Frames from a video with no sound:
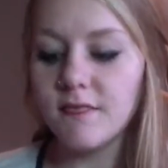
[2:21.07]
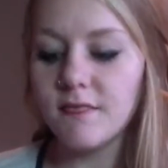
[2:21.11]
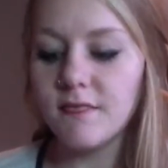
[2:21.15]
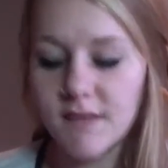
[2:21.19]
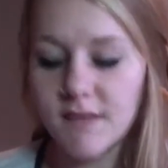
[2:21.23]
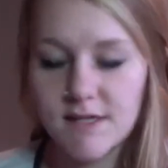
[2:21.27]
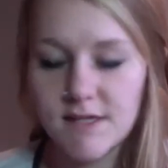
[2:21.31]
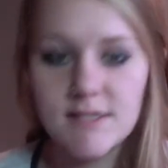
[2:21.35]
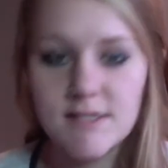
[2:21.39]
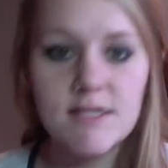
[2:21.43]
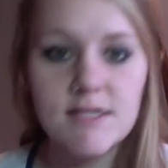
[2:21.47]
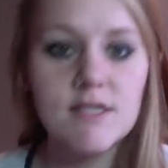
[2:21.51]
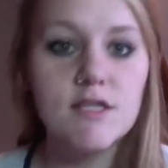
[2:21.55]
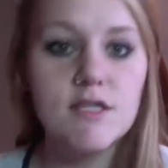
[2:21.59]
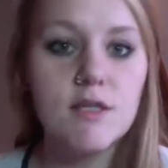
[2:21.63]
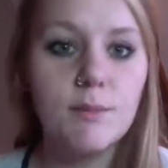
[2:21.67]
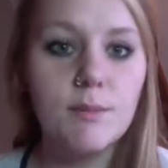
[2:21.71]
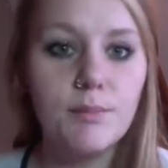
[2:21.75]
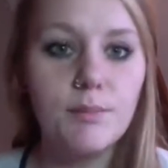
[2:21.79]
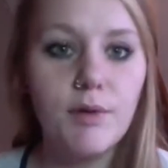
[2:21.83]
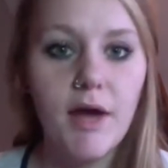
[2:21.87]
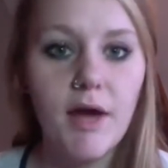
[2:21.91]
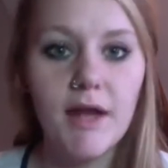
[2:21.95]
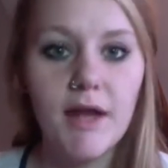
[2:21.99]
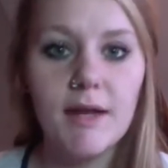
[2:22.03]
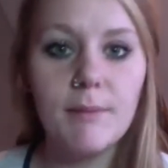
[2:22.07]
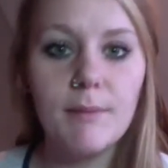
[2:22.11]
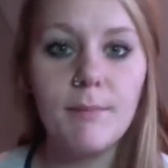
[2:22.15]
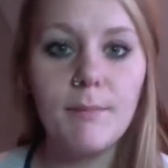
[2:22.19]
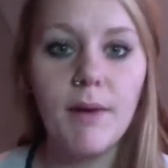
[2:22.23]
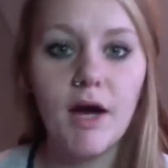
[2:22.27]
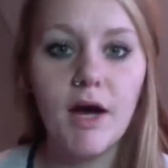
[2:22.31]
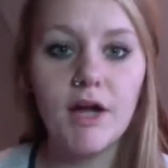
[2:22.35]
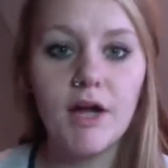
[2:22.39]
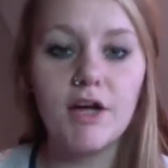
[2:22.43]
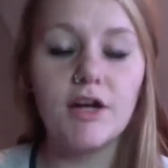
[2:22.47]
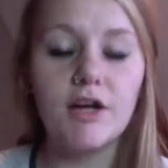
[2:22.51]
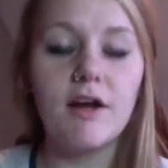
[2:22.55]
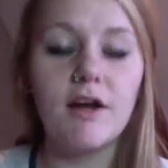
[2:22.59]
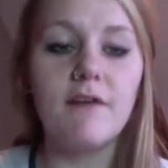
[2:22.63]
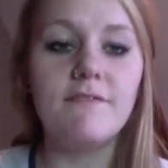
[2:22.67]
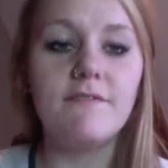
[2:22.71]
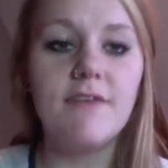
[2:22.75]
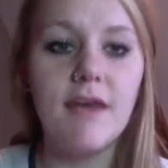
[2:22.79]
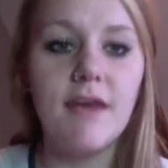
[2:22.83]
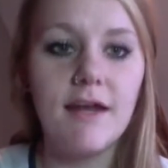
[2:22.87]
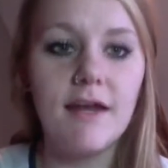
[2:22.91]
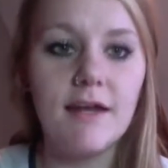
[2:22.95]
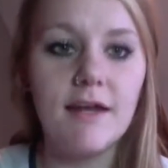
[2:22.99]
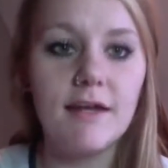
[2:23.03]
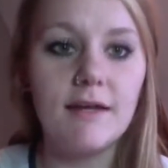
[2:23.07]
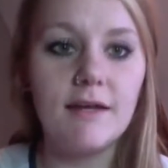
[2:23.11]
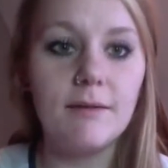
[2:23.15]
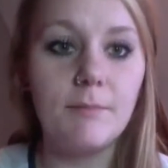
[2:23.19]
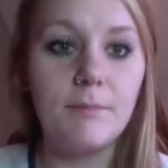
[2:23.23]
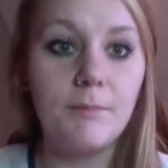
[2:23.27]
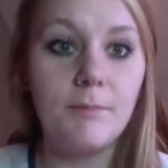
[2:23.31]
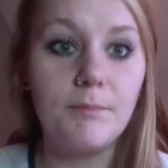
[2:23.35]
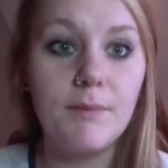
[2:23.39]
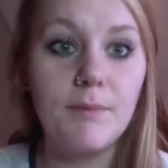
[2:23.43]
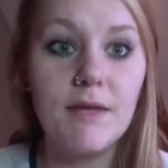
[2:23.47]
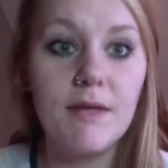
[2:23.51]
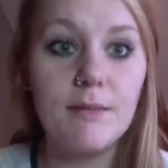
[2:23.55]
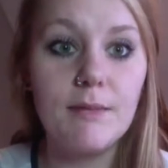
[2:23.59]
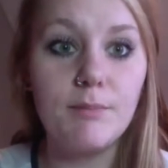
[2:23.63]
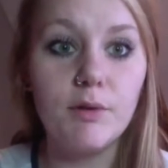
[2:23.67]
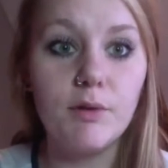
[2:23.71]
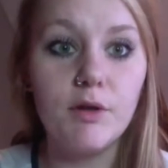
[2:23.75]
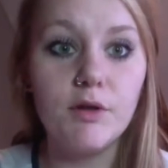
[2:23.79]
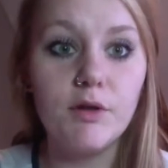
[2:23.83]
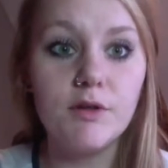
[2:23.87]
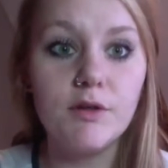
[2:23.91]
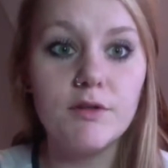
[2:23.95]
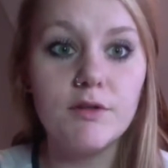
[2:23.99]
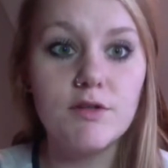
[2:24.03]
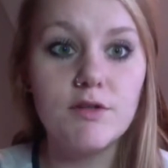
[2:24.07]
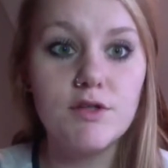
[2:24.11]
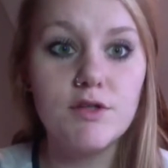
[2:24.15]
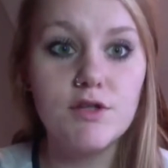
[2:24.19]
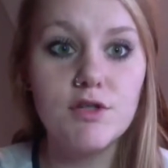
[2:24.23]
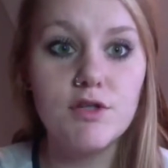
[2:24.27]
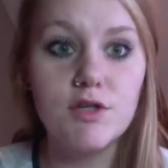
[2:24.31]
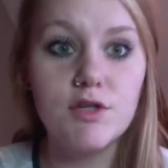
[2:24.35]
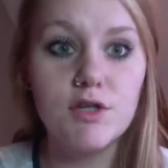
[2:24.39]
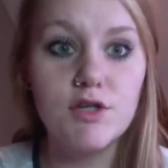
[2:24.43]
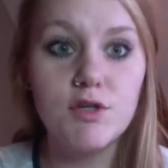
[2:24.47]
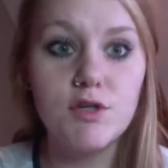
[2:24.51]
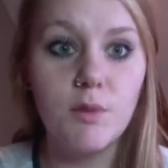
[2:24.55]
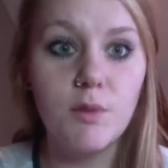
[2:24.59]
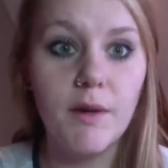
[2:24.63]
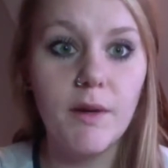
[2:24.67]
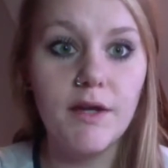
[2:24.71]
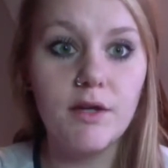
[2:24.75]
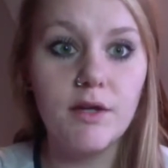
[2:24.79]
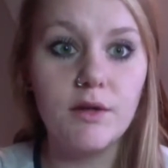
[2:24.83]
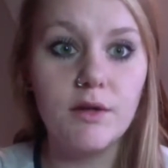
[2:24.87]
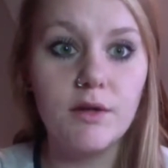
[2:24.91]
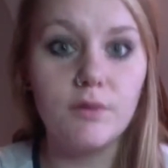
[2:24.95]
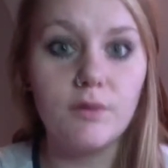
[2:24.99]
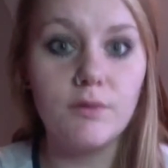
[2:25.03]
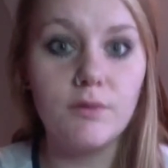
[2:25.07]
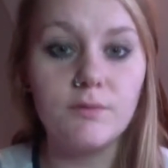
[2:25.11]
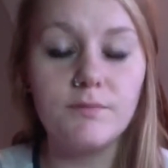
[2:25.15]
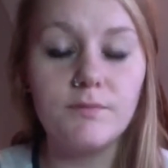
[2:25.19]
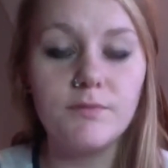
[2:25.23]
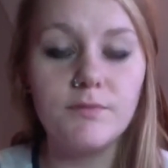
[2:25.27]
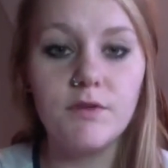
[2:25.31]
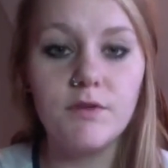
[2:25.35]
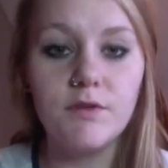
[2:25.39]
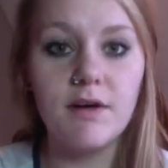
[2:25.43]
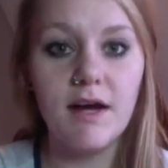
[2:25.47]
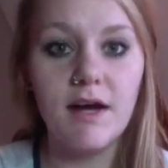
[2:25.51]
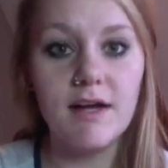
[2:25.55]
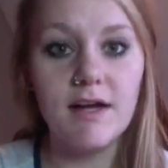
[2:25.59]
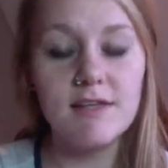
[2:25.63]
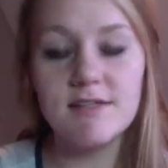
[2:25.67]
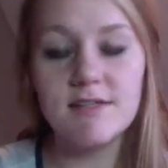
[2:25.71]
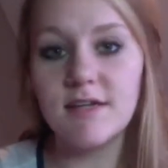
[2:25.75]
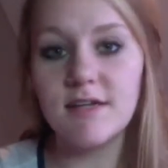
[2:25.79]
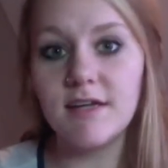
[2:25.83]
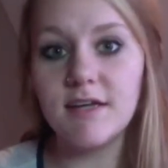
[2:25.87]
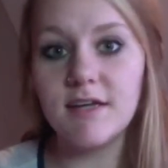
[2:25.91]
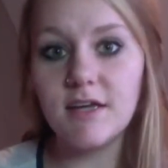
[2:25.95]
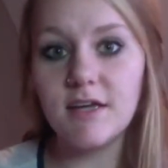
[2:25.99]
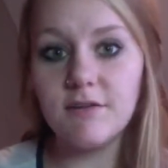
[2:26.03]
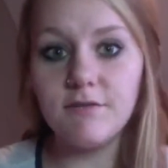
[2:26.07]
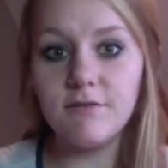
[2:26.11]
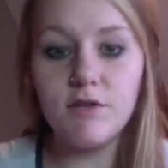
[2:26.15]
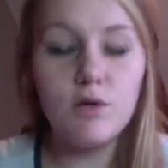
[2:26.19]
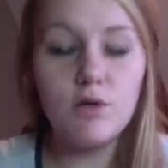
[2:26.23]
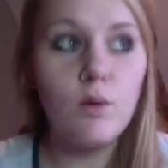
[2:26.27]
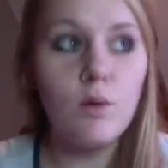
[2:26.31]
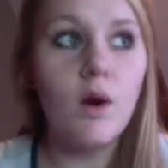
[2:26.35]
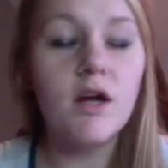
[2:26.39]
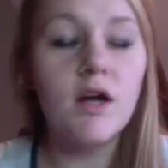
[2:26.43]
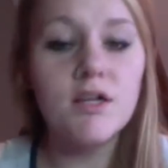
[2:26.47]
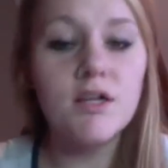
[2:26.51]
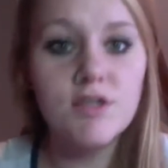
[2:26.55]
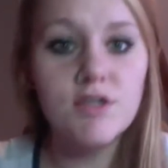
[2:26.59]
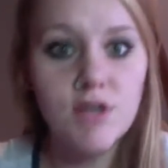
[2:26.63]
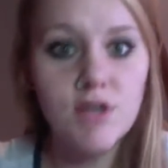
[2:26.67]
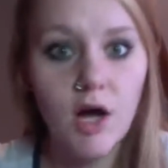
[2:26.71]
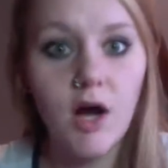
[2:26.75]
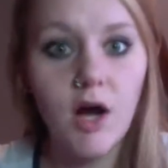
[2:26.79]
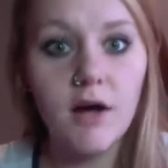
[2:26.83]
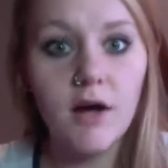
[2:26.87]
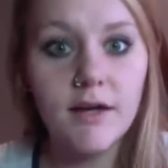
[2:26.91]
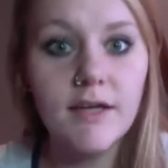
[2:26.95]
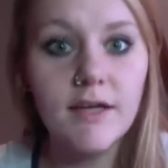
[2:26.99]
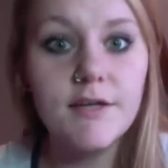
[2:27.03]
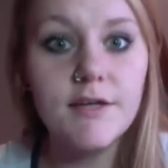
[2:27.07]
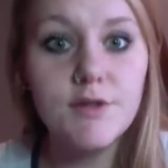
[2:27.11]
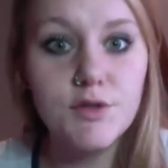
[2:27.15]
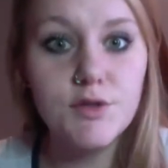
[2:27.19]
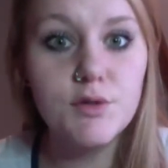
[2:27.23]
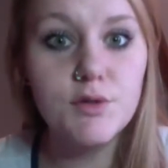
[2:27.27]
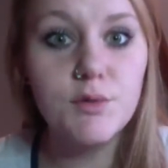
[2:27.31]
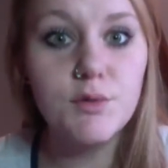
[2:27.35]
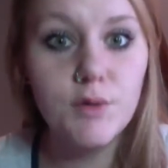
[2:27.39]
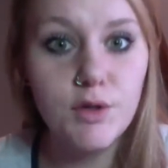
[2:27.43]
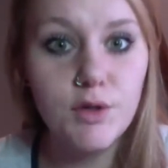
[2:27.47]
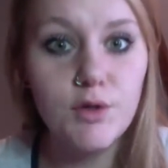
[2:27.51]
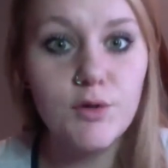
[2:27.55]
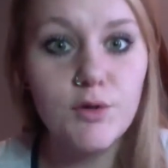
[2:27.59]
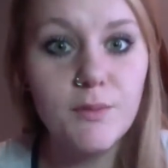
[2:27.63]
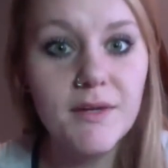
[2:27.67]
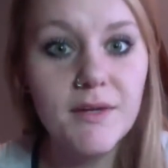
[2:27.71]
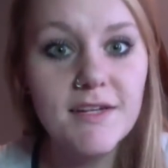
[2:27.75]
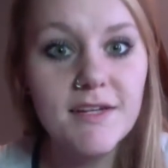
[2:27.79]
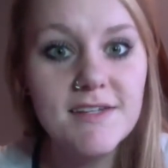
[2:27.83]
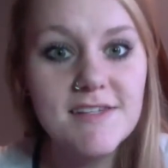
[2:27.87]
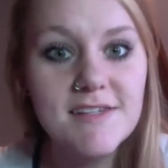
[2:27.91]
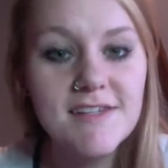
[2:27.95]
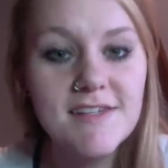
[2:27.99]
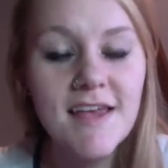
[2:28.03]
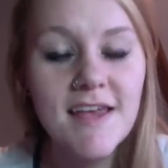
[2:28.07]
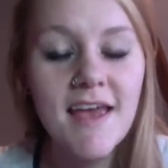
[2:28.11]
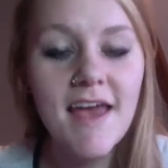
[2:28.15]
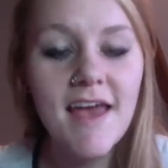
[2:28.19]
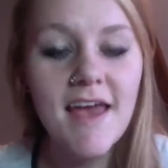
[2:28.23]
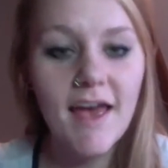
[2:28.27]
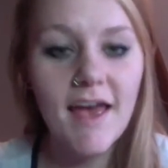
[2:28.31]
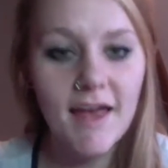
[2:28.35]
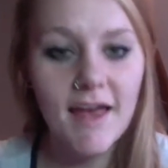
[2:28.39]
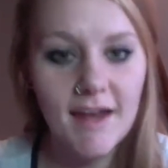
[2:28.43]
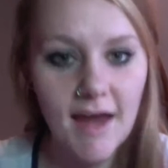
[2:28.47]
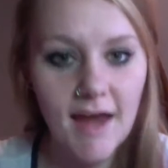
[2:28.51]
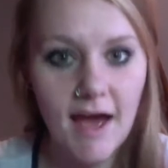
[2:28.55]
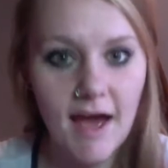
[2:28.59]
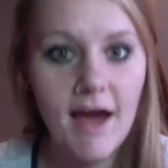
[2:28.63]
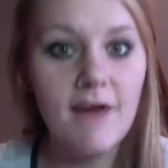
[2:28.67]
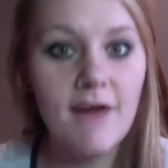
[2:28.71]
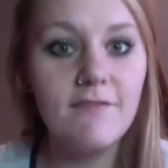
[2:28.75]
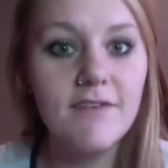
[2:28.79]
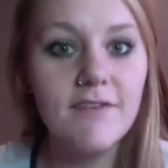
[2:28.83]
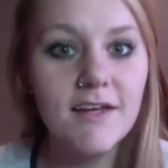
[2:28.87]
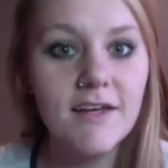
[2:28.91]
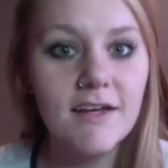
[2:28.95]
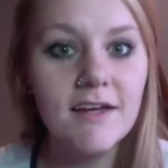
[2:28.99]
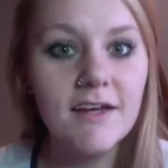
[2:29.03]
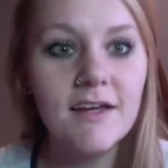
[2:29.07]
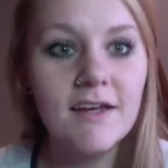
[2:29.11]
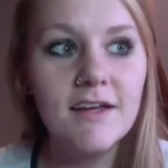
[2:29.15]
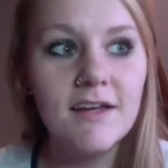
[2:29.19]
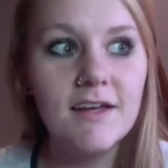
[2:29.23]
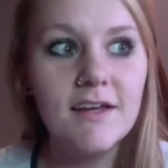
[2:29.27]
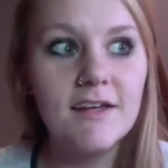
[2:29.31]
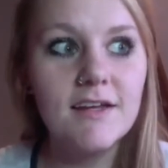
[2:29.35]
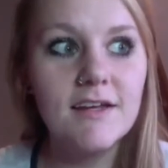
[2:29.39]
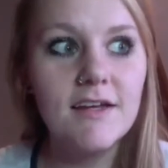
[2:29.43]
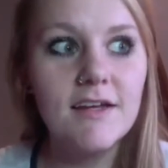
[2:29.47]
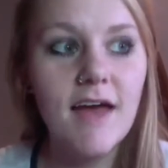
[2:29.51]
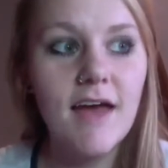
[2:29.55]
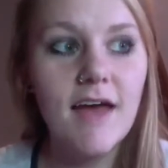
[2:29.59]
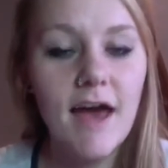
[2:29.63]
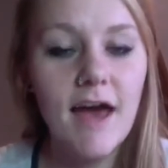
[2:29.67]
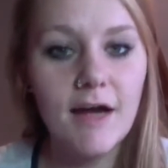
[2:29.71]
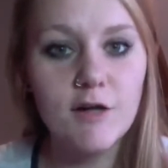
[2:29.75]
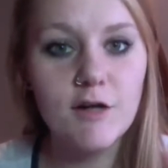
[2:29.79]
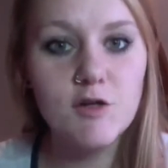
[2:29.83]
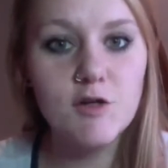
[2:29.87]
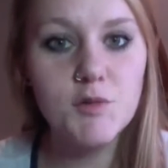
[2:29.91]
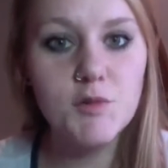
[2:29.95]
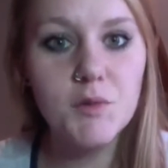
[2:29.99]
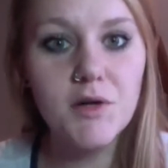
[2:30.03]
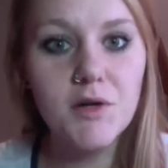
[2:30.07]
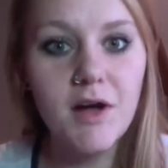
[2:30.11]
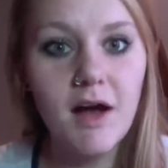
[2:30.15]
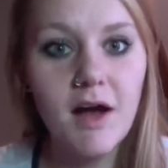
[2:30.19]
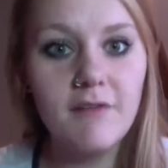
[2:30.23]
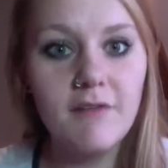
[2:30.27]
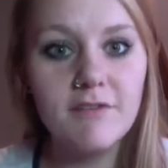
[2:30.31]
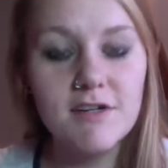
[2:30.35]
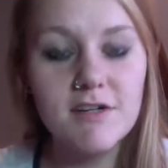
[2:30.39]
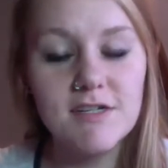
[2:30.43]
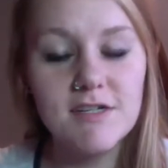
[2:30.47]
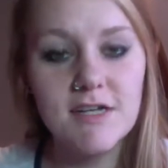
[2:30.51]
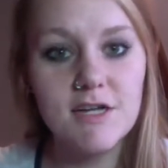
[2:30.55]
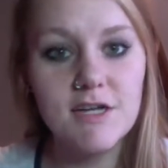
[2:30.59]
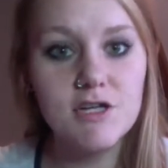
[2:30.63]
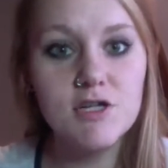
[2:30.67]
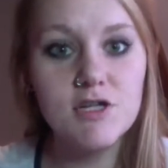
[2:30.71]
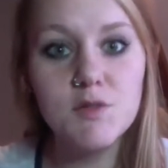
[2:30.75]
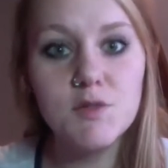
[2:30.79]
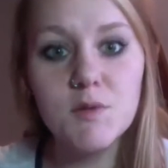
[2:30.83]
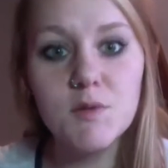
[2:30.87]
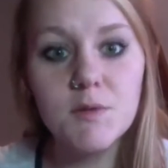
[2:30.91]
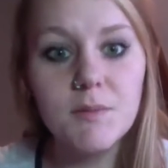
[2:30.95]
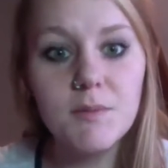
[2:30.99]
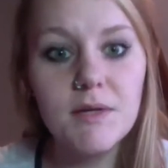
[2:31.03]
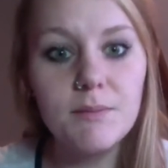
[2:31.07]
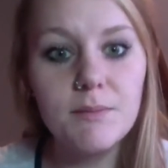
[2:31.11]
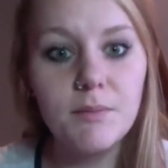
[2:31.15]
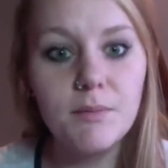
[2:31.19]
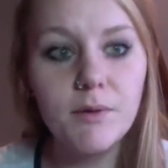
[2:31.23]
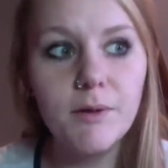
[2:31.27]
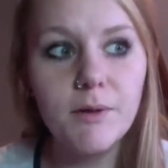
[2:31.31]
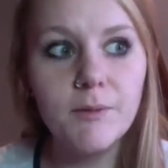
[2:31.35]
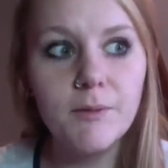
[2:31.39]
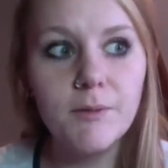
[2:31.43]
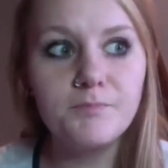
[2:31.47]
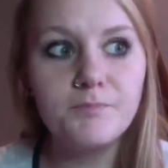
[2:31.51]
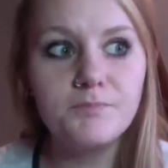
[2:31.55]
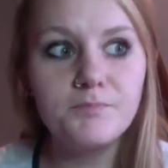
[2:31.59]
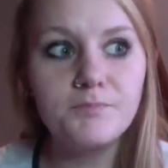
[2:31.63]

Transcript: This is the bread and butter of getting people to join you. You guys, like if you aren't talking to humans and having actual conversations with people,